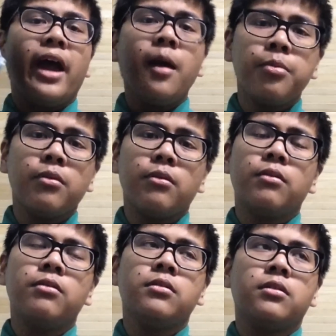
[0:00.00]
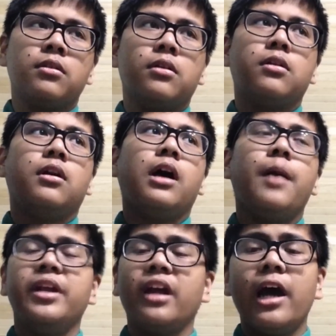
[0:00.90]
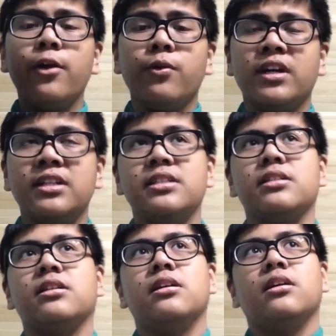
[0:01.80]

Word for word: Apple I mean iOS